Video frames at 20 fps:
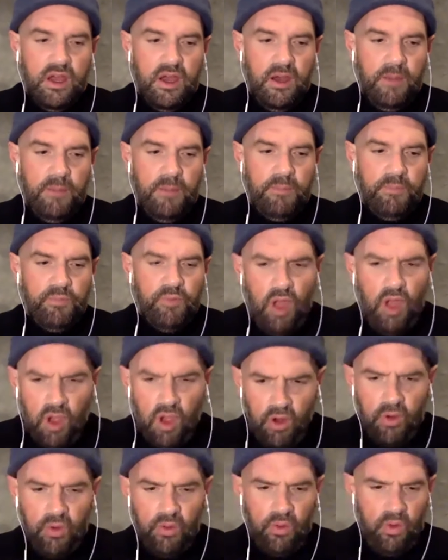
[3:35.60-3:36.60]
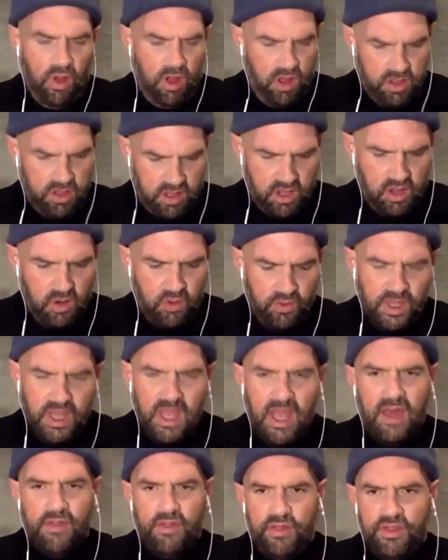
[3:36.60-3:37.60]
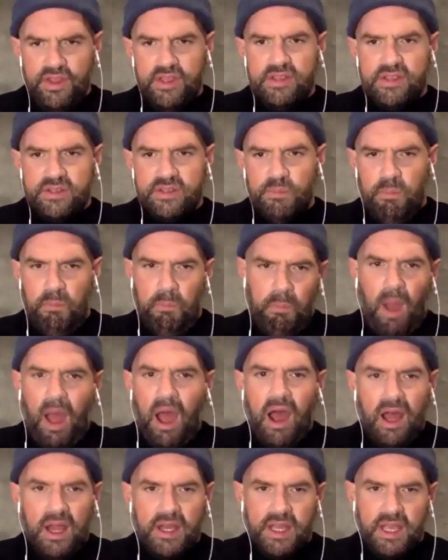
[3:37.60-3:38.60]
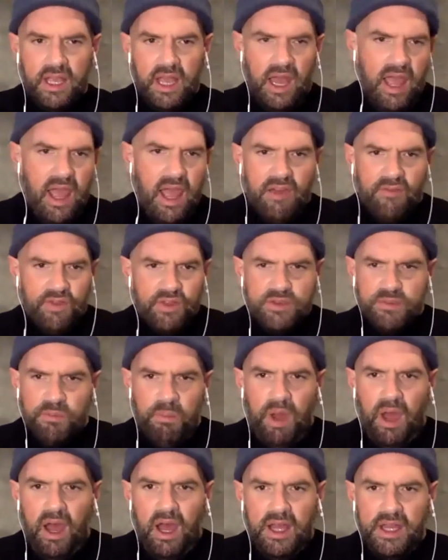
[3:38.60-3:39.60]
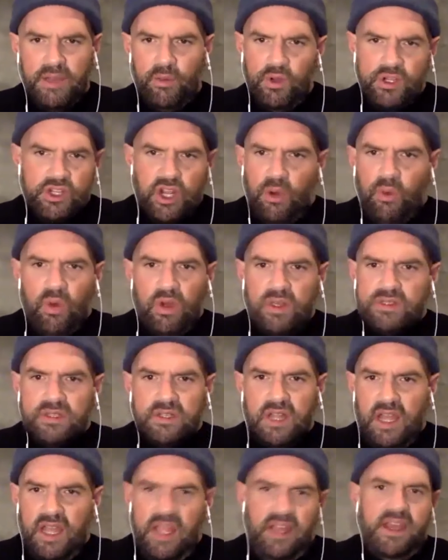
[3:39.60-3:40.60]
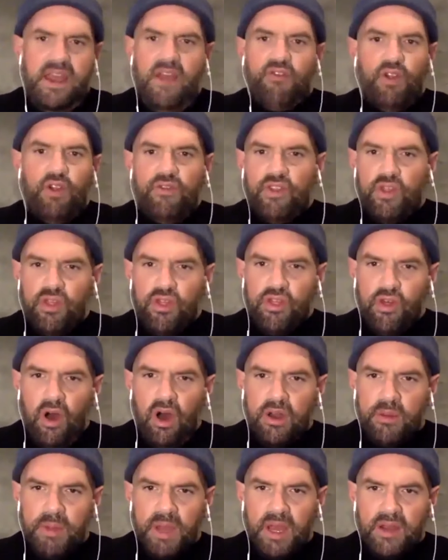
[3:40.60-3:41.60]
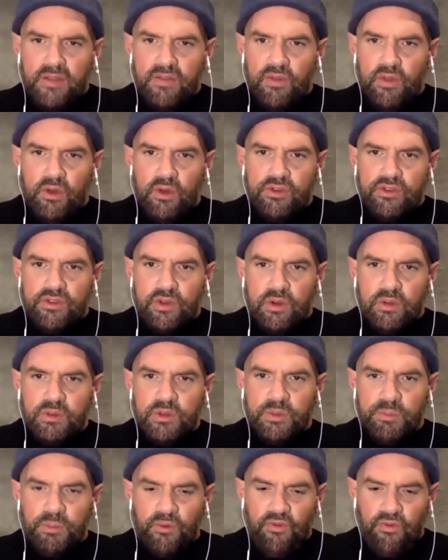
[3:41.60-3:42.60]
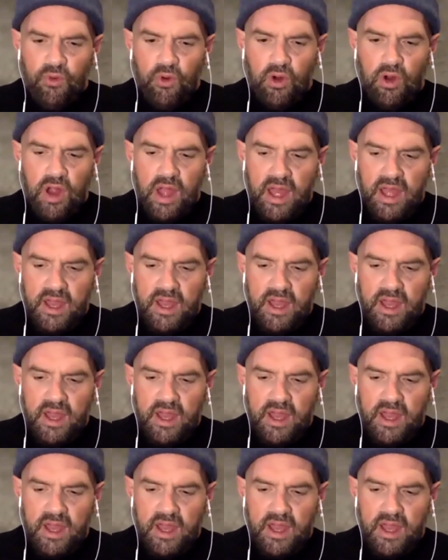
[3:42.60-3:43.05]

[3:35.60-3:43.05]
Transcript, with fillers: um, oh, oh yeah, this body, I have this body, which I wasn't, I had never even thought about it in those terms before.